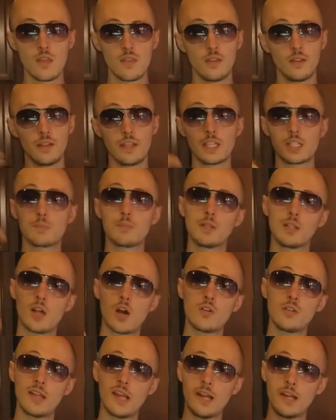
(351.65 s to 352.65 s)
The link's
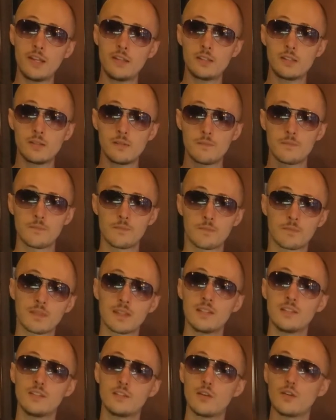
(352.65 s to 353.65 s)
below, ladies.
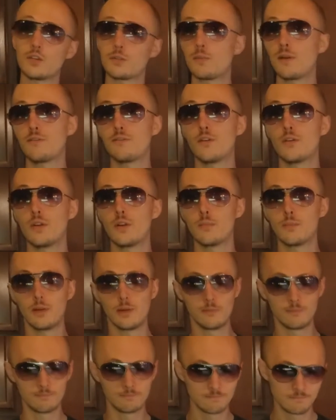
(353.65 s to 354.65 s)
So is my phone
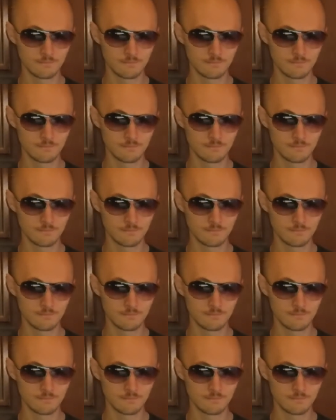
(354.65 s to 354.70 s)
number.